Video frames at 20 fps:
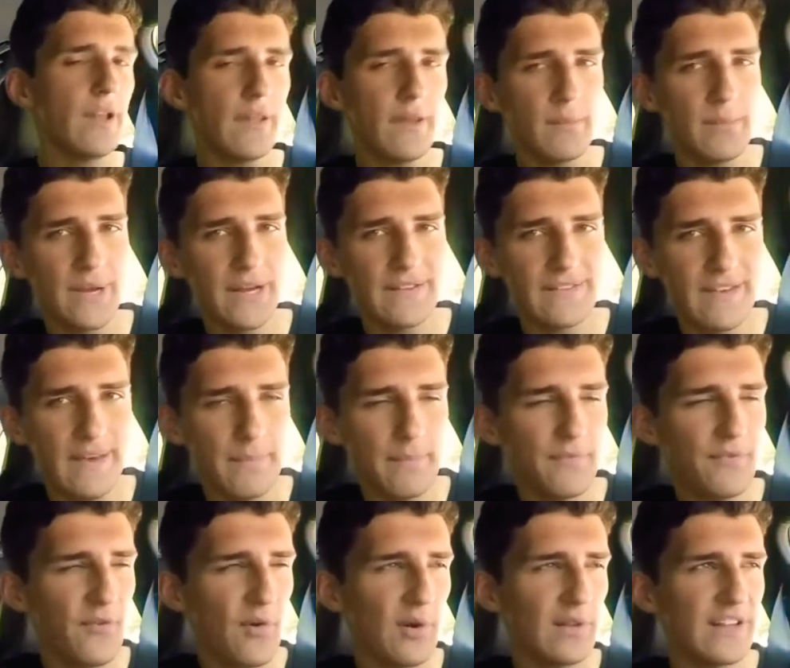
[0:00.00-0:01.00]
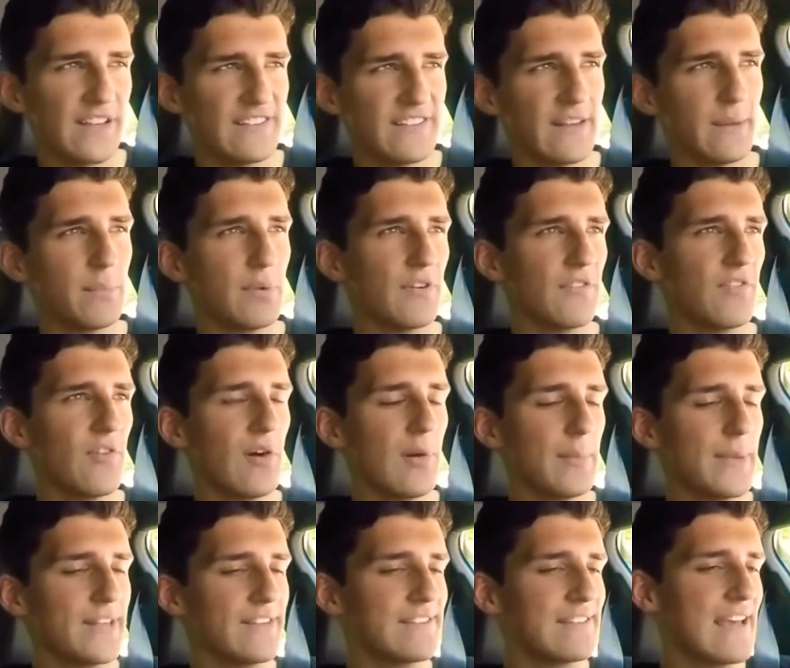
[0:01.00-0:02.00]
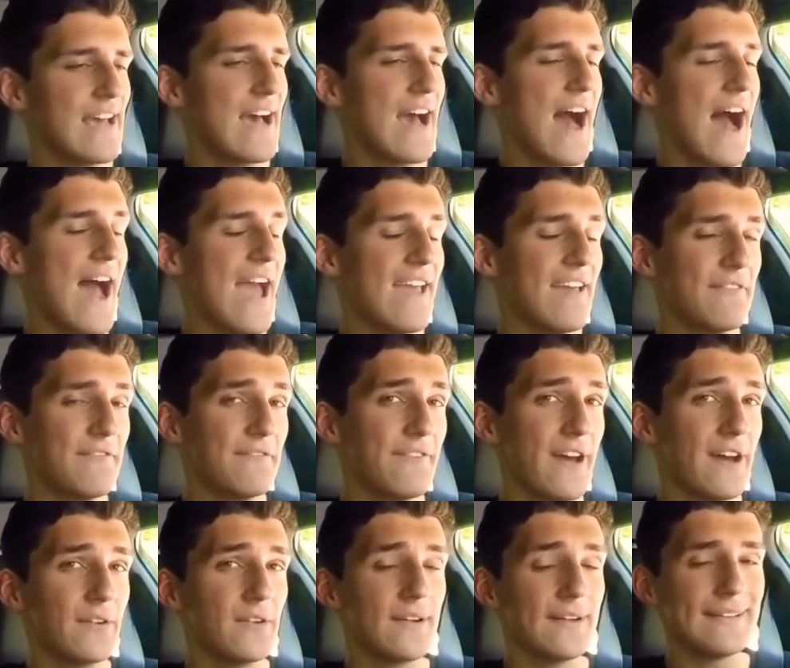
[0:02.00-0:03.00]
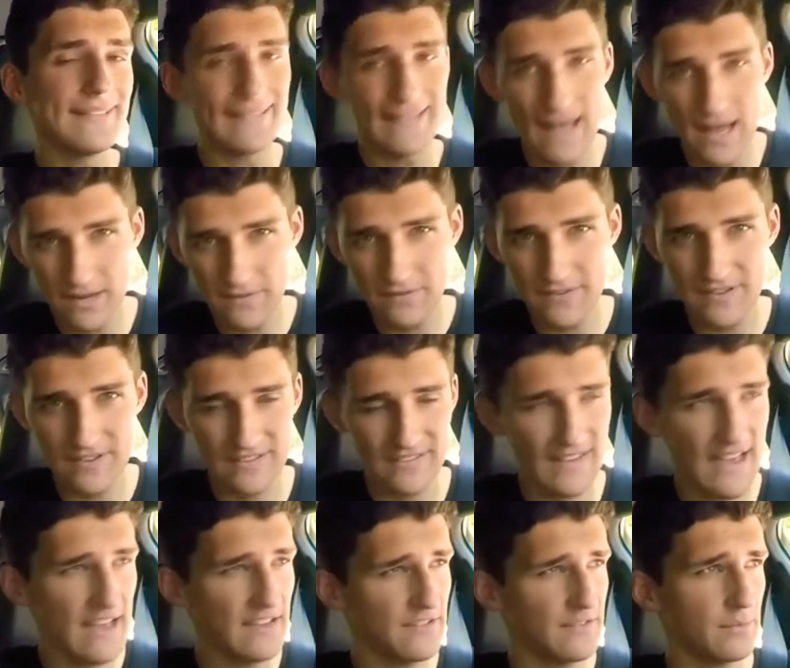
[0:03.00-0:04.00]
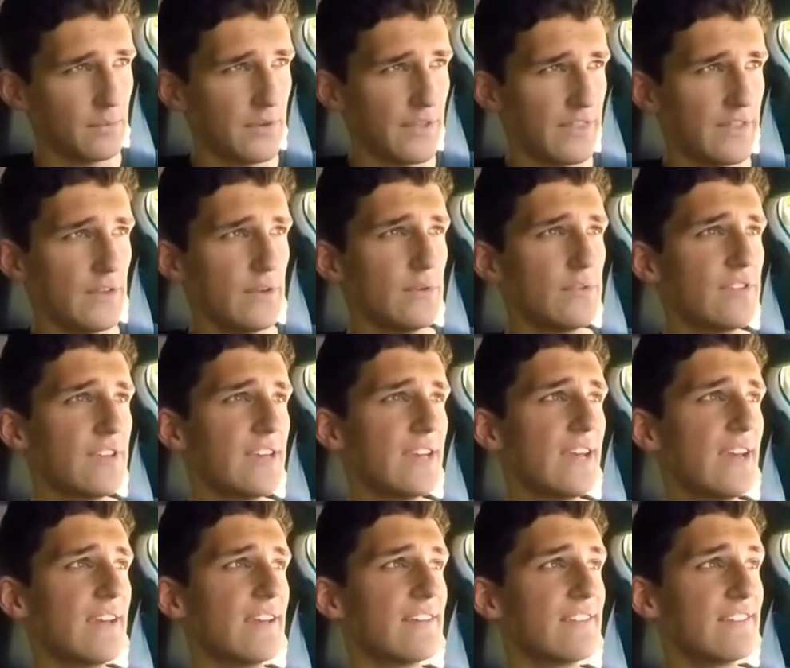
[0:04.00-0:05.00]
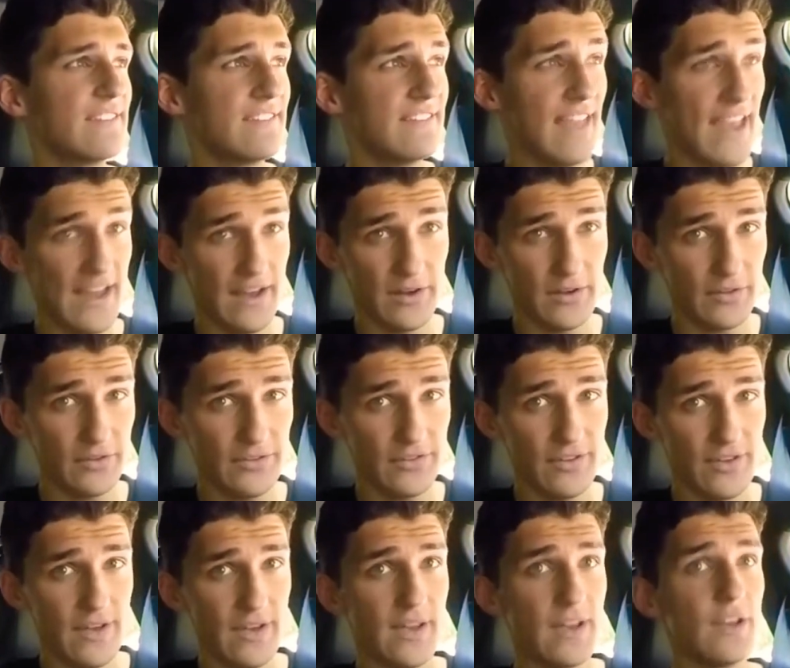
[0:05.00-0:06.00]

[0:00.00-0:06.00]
other big tip for listing performance, I have found a lot of success with using sales.